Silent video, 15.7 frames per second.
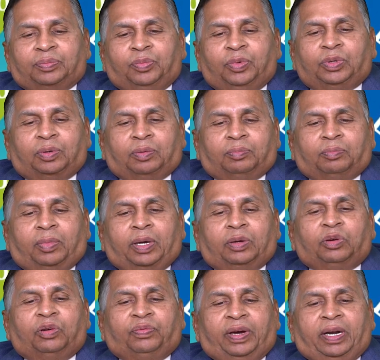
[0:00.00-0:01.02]

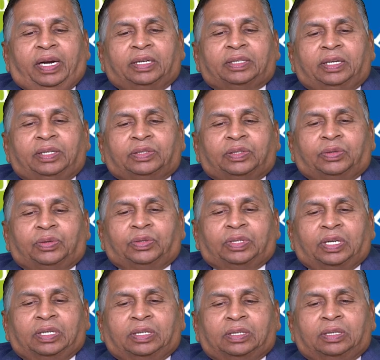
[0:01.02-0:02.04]
microfinance
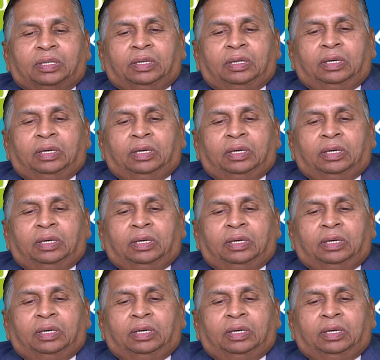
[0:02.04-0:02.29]
institutions,